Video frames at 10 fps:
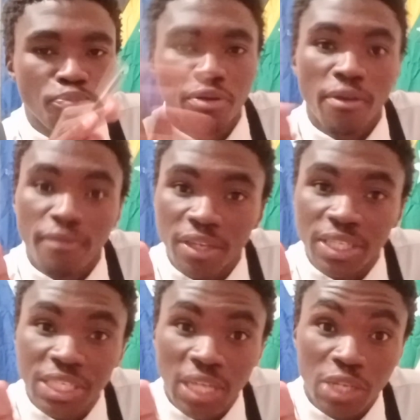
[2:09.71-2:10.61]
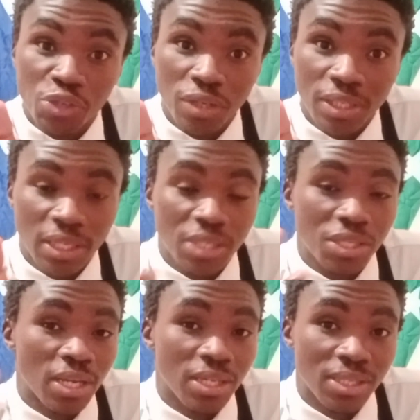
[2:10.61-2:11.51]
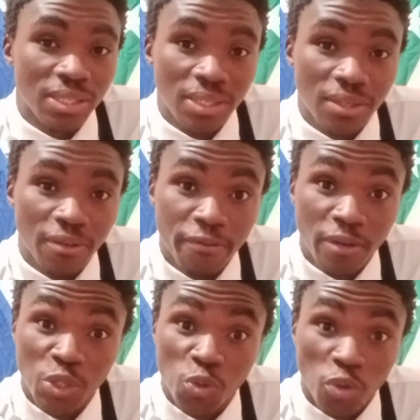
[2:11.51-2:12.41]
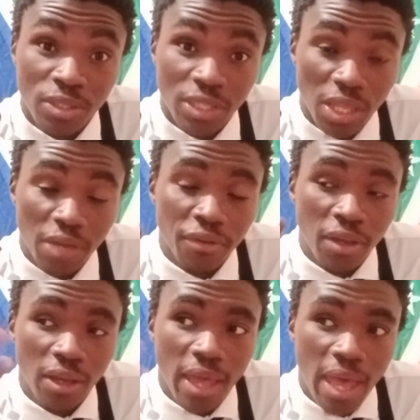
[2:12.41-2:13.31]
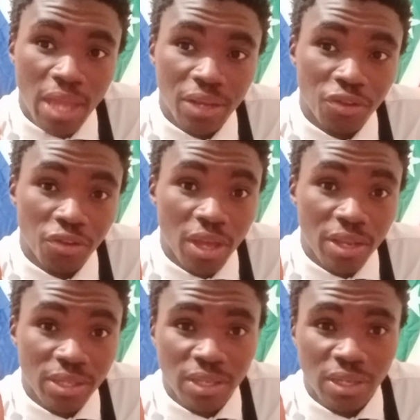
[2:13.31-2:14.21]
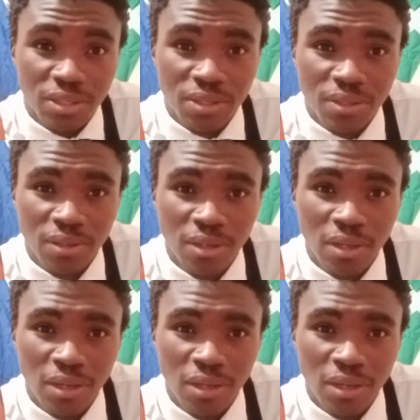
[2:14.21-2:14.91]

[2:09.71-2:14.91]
privileged countries such as First World South Africa and the United States.